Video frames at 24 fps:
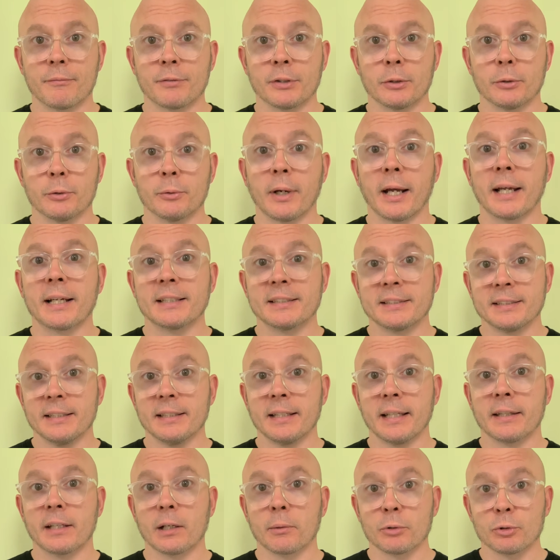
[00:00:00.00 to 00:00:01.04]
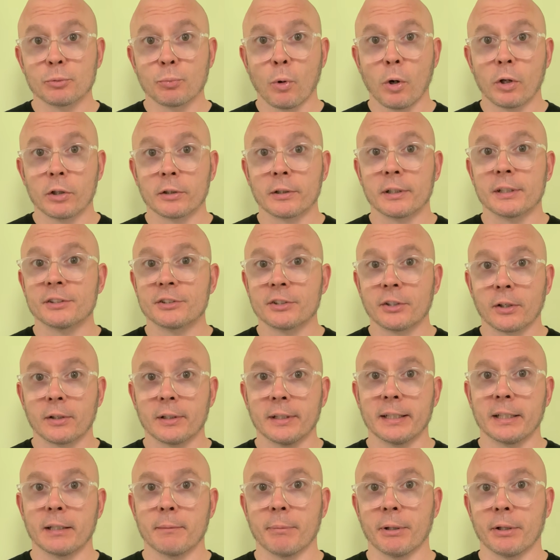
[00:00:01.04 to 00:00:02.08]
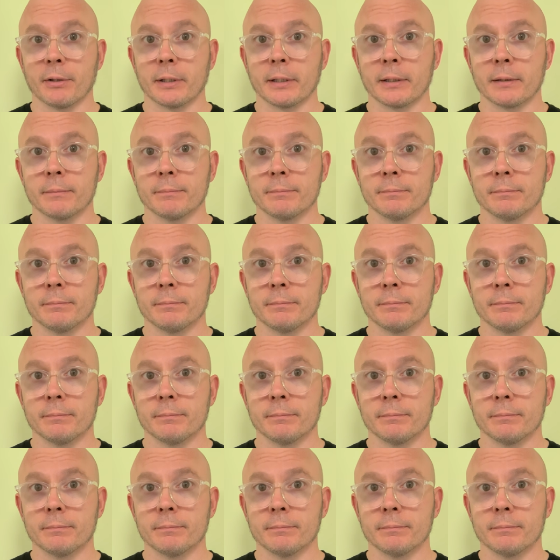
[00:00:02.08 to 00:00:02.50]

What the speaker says: view, I could see that there was water encircling the building.